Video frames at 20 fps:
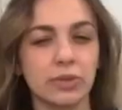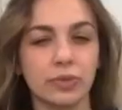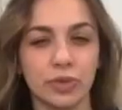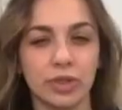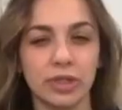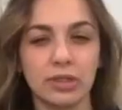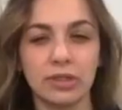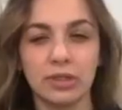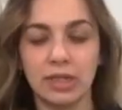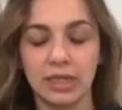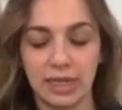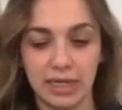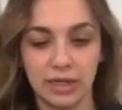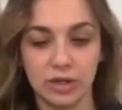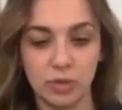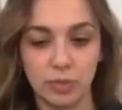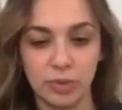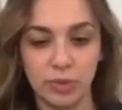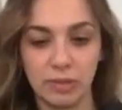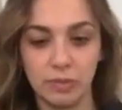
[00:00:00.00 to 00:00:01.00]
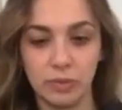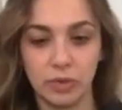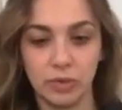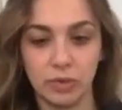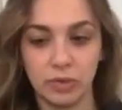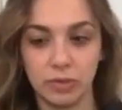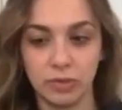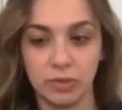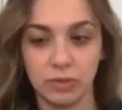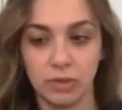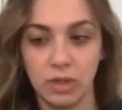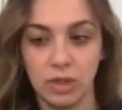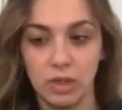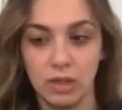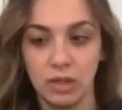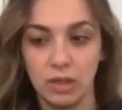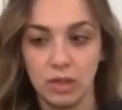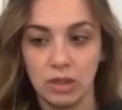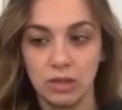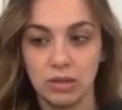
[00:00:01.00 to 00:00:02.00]
real. Like I know people who
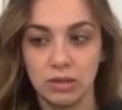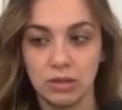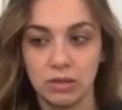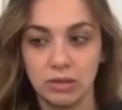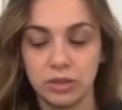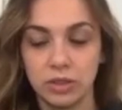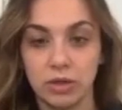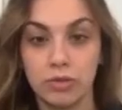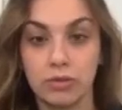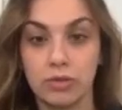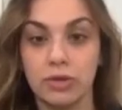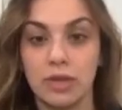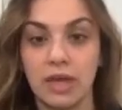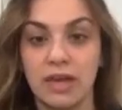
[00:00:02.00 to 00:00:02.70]
don't